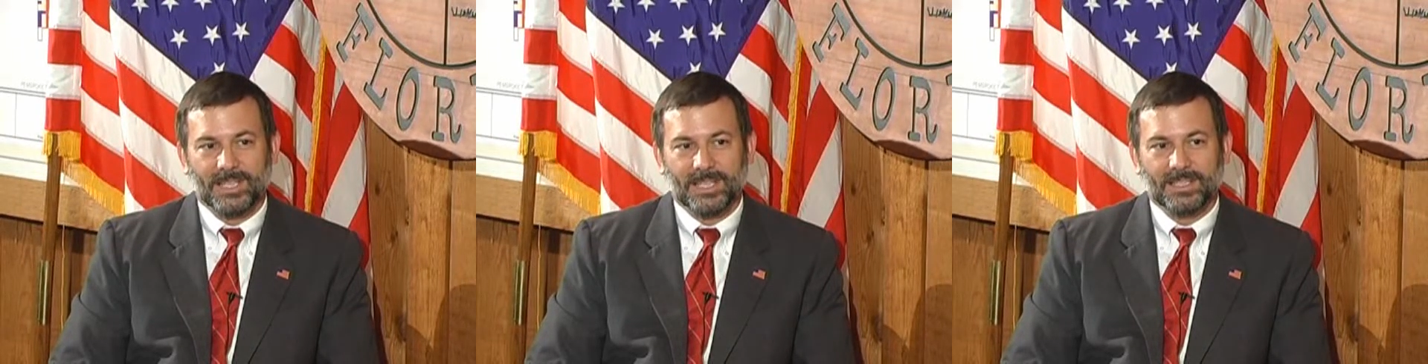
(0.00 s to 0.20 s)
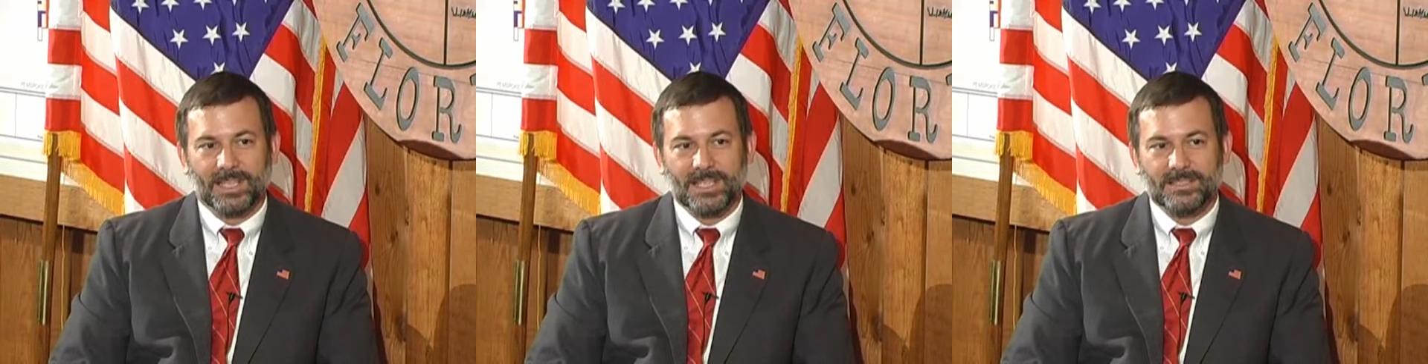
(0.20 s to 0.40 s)

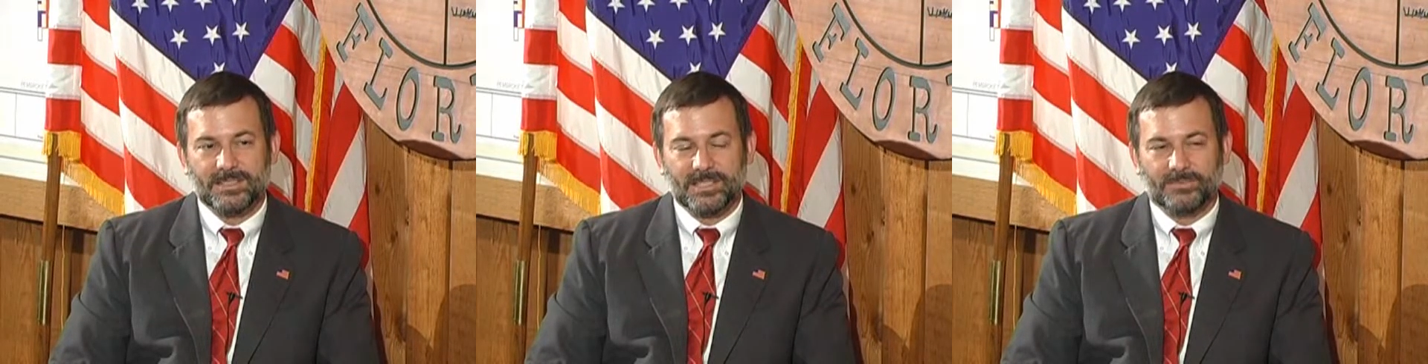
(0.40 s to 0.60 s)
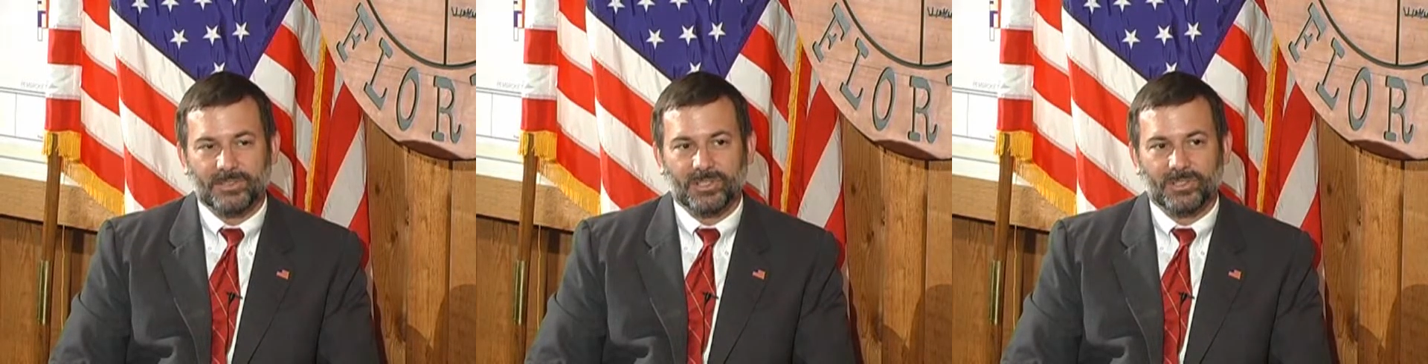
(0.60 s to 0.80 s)
less
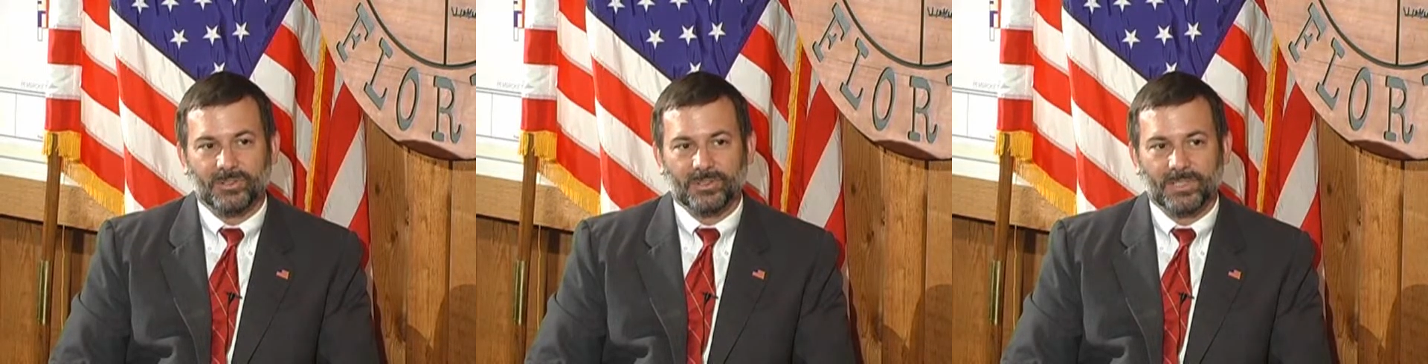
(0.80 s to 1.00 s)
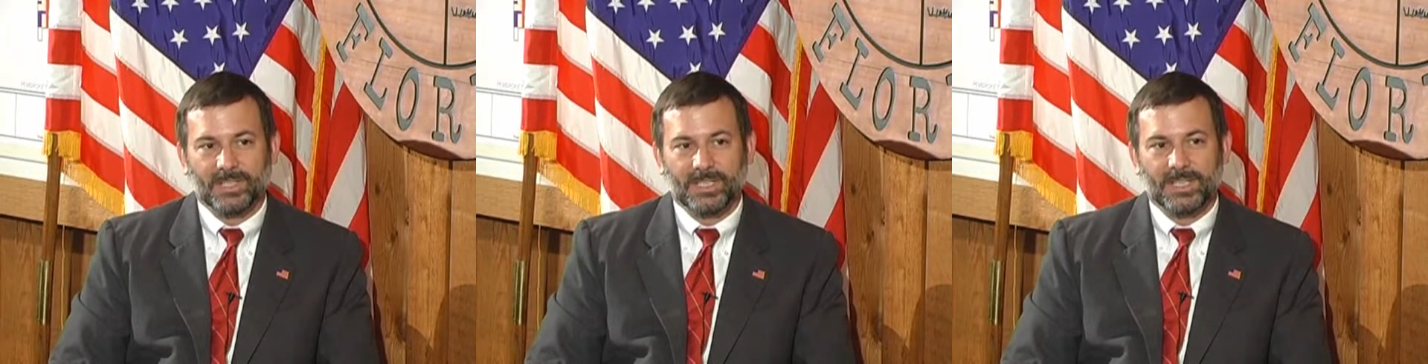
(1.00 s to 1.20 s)

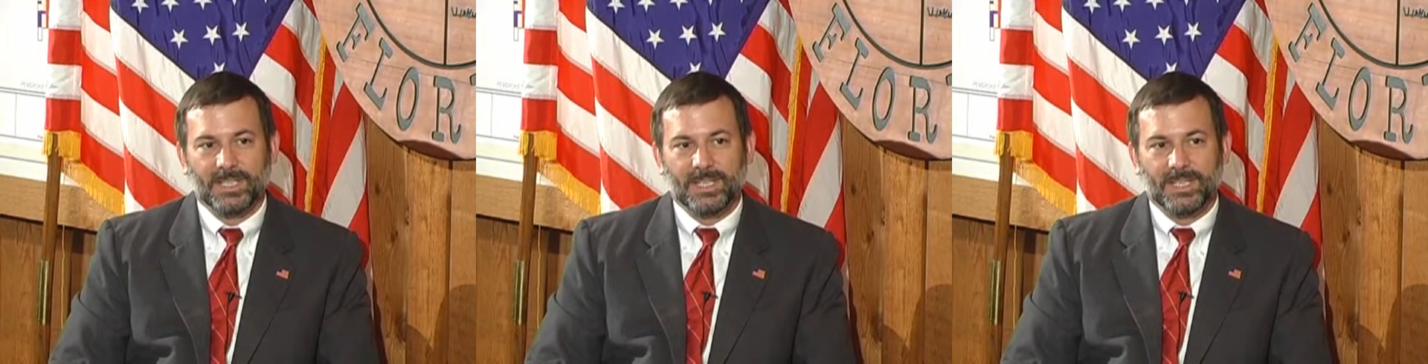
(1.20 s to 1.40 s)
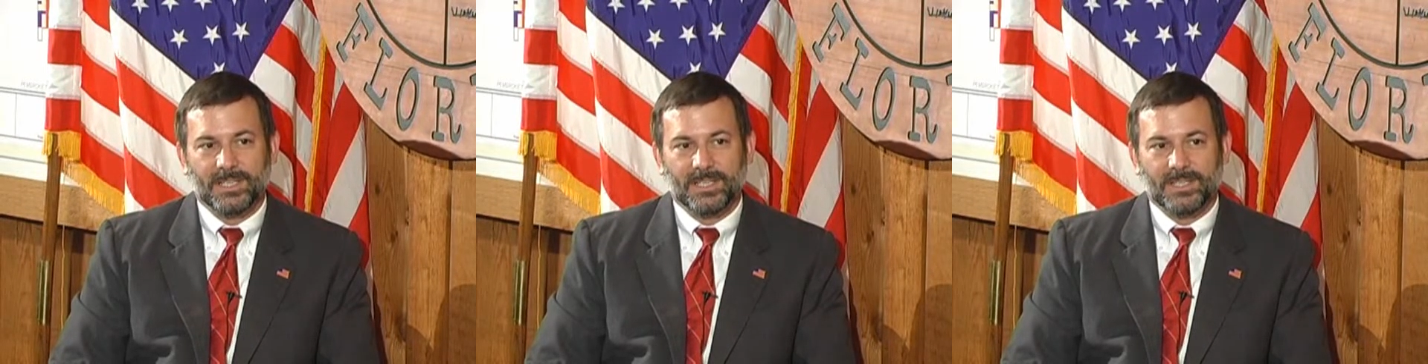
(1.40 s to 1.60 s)
difficult
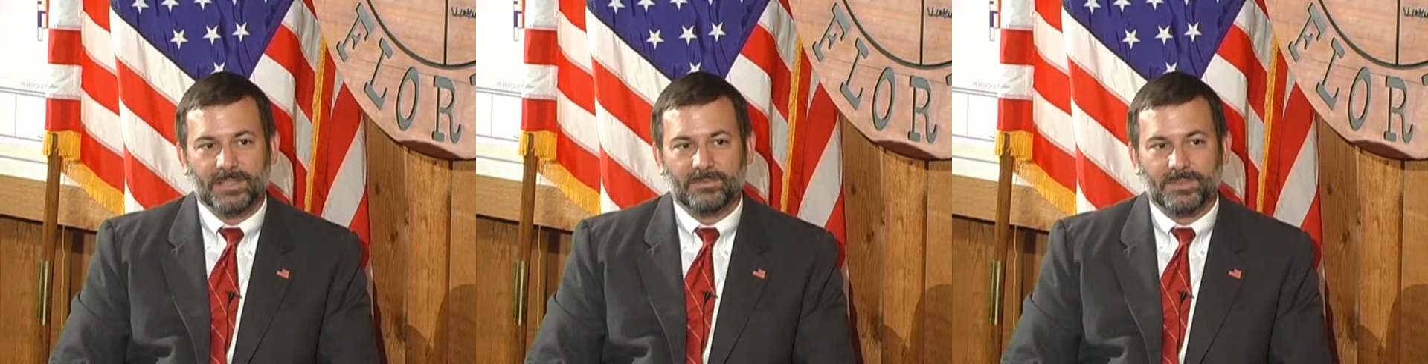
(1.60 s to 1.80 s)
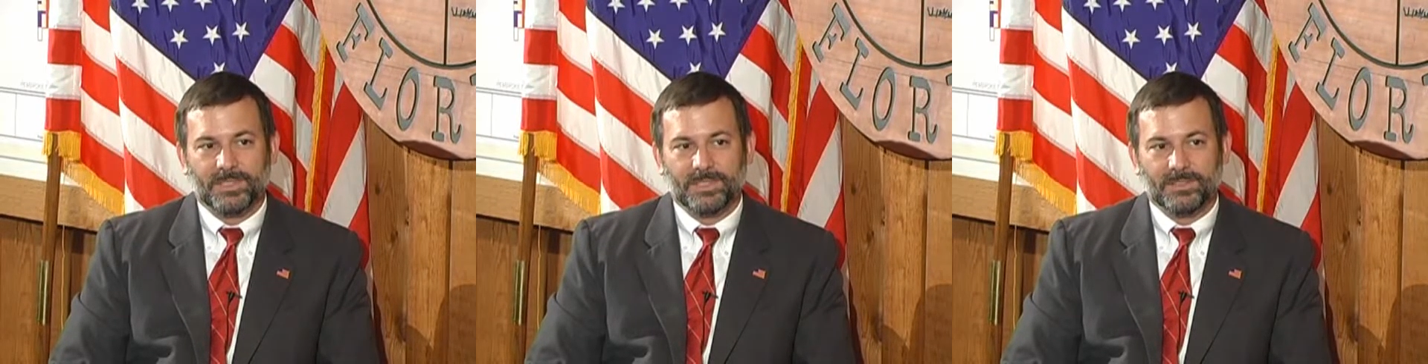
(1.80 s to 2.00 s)

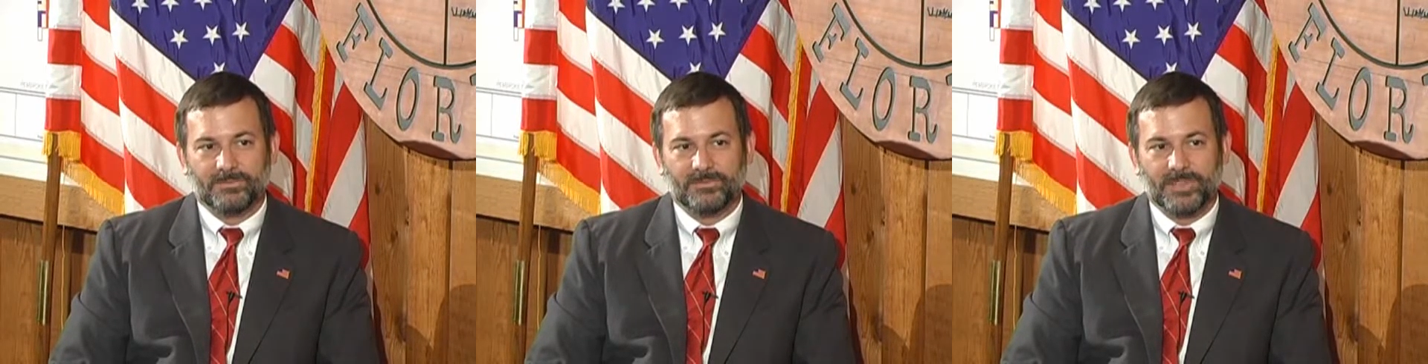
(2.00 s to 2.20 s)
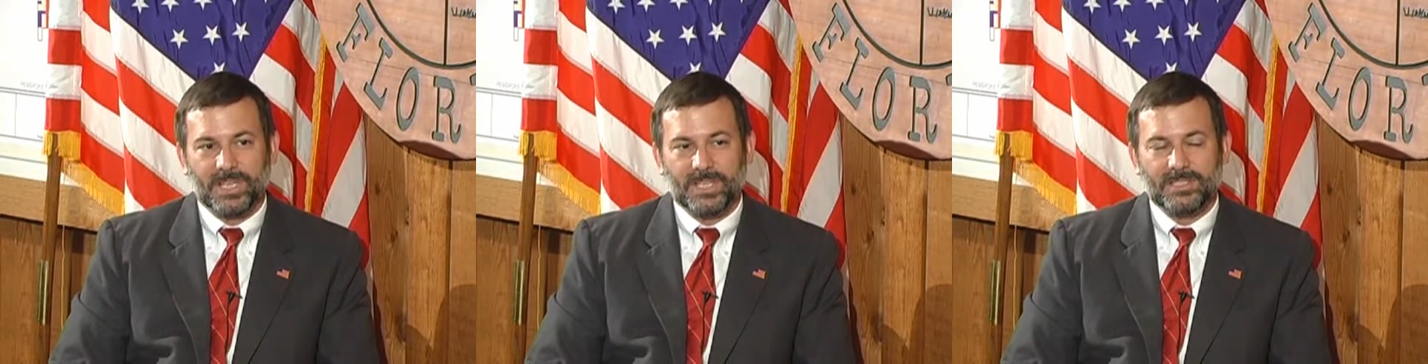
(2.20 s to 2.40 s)
to
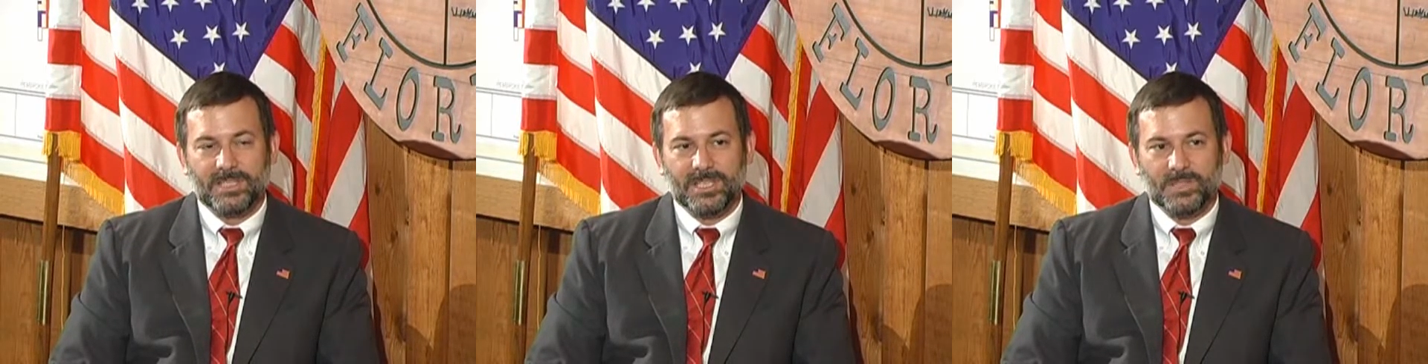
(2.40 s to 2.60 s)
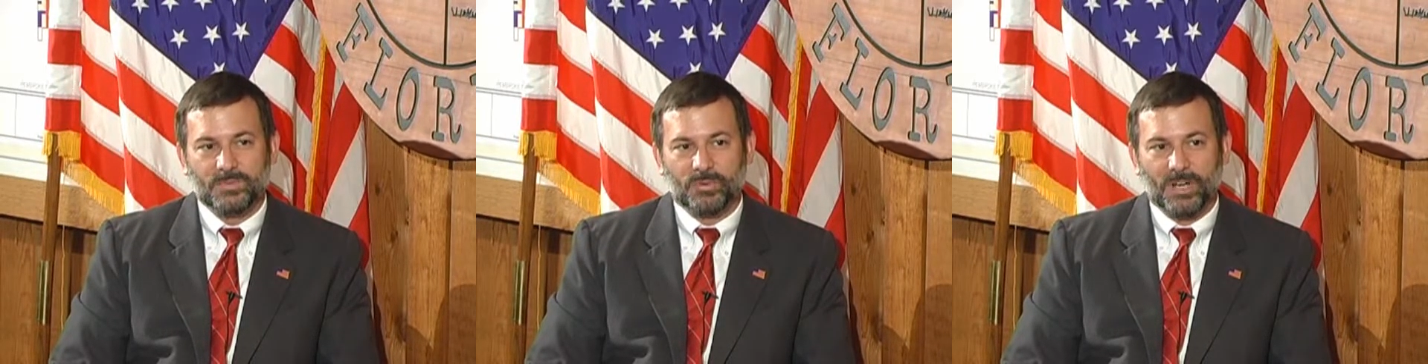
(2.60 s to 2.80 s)
fix these